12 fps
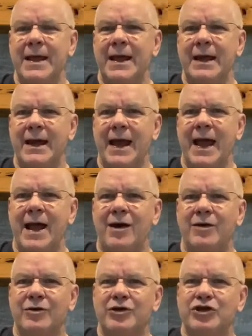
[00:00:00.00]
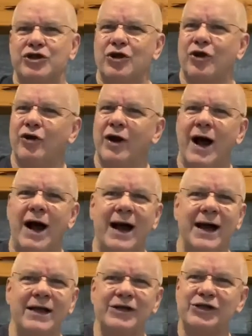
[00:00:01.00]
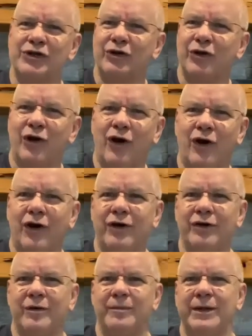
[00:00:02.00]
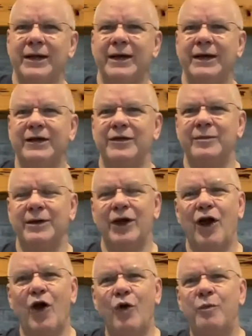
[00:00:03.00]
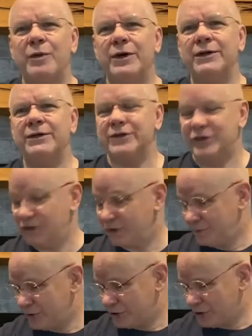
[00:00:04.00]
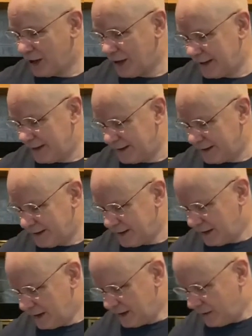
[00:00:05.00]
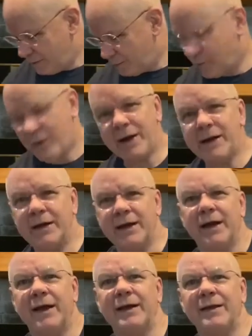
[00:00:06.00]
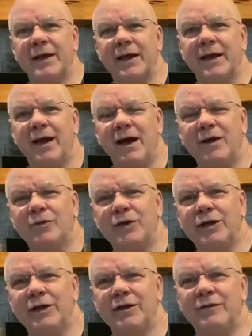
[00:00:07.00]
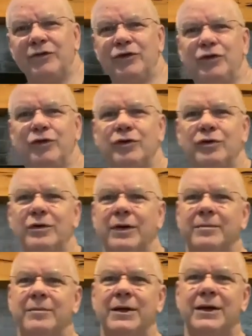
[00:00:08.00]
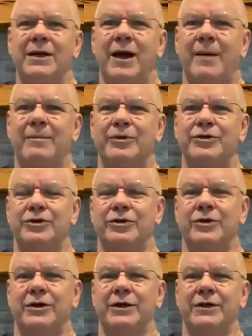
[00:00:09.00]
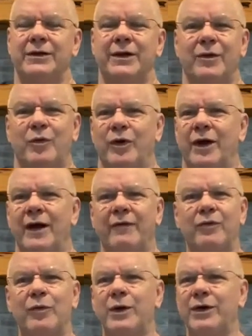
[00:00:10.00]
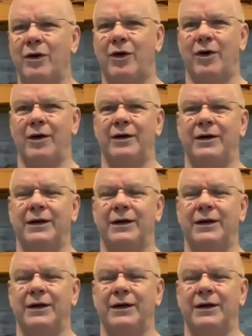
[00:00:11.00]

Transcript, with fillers: and now her eyes and her heart are beginning to be open to the Messiah. Pray today that God would give you and me opportunity that wherever we are,